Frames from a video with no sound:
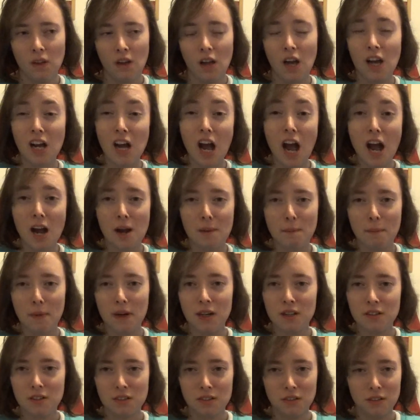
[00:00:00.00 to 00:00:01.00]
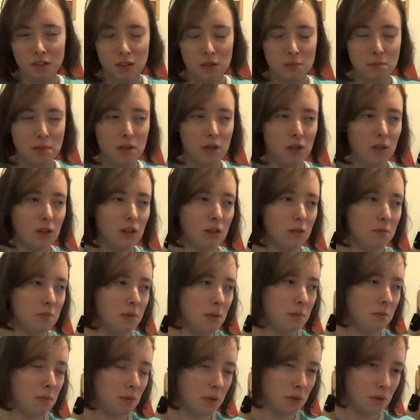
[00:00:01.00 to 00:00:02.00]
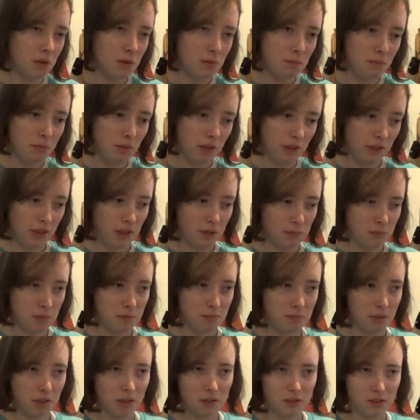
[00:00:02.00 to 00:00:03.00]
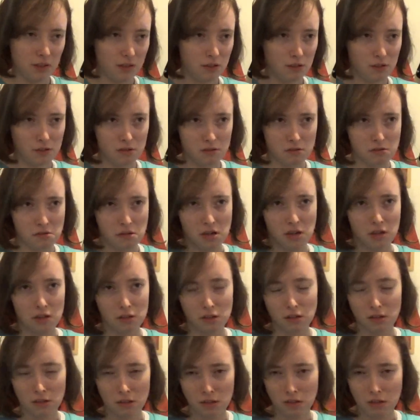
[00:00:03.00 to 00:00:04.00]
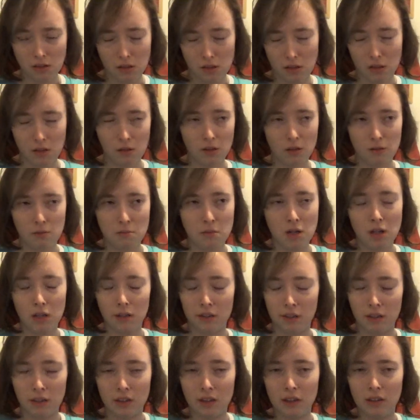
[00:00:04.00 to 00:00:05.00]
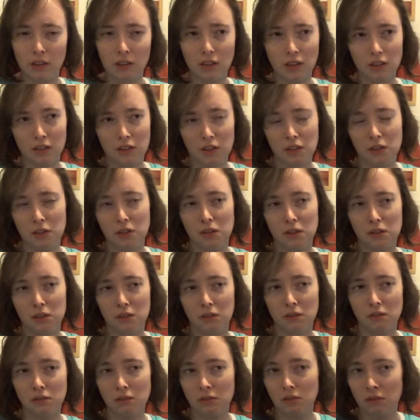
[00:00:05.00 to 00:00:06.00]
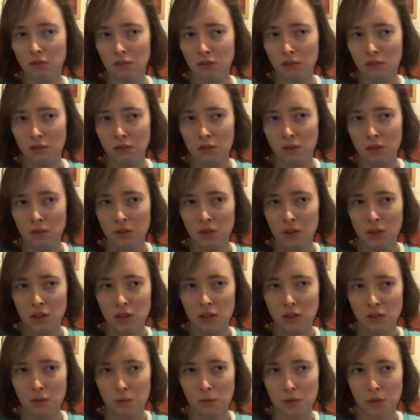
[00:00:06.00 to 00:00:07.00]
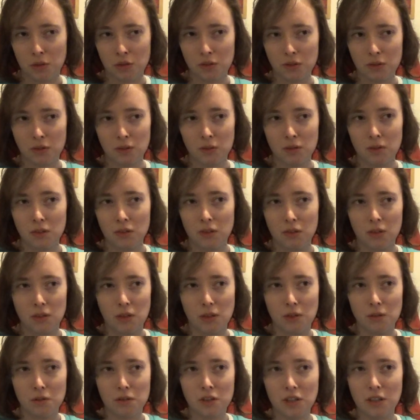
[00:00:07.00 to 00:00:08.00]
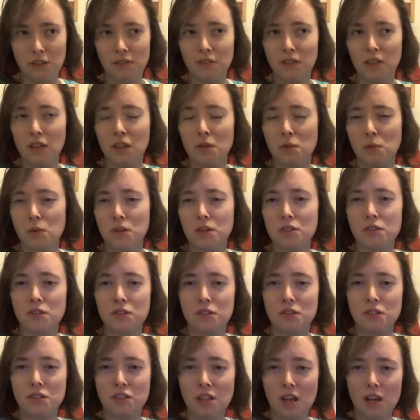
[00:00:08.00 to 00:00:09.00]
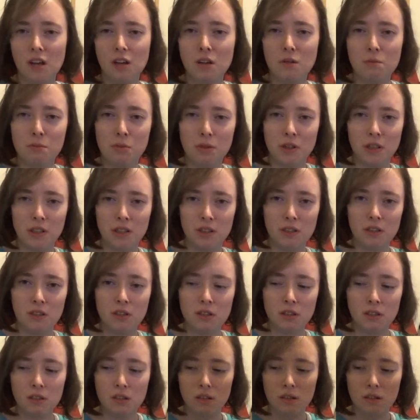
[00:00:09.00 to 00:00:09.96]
I, I imagine there'd be a lot of people complaining, but political correctness had gone mad again. You know, we it was definitely, we should celebrate